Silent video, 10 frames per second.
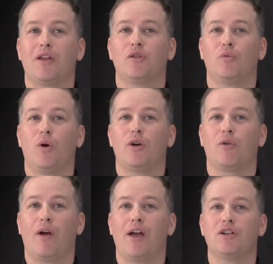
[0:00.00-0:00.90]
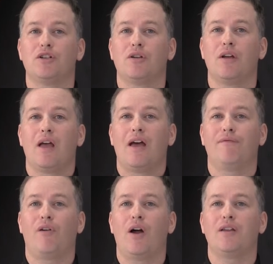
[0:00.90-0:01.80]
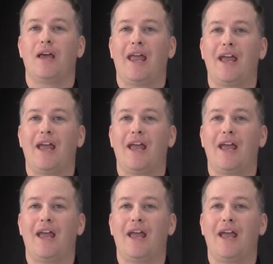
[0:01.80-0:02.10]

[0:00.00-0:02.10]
about the world around you and finding the